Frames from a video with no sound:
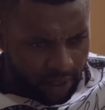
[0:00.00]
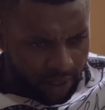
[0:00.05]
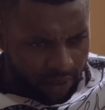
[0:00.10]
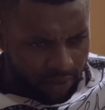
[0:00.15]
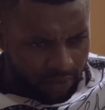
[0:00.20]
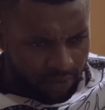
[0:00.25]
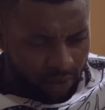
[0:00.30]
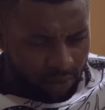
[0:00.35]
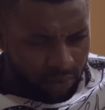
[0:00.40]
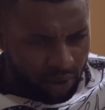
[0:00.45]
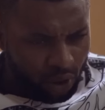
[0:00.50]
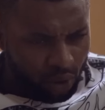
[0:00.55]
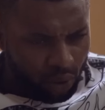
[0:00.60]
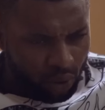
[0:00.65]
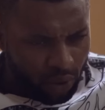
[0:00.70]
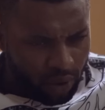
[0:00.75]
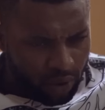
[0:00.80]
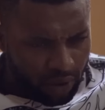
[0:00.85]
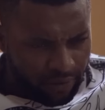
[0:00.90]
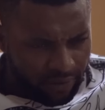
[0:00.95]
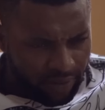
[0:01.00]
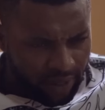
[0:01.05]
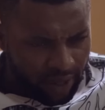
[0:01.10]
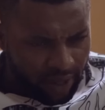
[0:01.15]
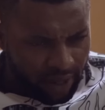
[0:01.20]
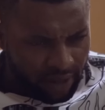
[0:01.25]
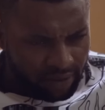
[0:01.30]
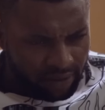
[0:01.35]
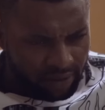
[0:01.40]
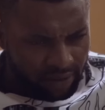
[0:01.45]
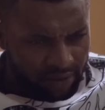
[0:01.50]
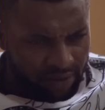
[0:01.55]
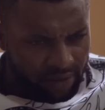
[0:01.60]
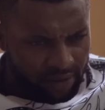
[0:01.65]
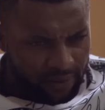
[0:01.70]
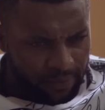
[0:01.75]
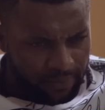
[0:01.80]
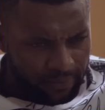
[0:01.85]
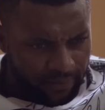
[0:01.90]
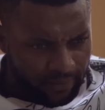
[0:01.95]
from the look of things,
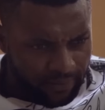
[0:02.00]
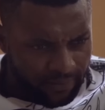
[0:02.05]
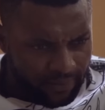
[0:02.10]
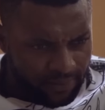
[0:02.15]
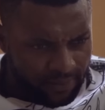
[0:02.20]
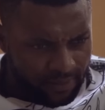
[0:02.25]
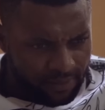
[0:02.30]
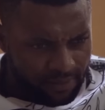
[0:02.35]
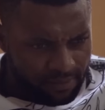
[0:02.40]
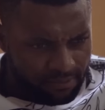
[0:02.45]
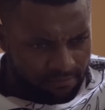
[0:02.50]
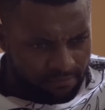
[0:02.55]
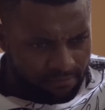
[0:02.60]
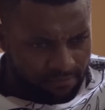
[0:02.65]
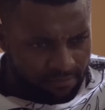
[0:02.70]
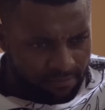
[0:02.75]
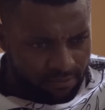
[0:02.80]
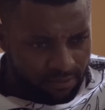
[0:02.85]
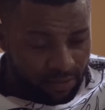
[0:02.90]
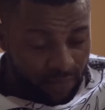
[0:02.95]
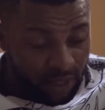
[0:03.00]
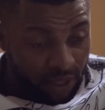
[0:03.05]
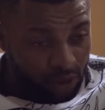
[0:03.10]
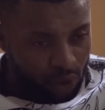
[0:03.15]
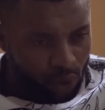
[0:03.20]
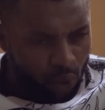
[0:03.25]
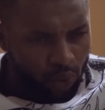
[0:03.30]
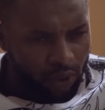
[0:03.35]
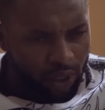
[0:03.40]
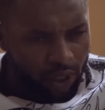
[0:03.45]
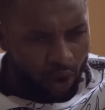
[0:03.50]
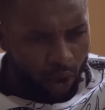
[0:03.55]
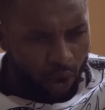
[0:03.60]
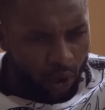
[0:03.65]
it's only God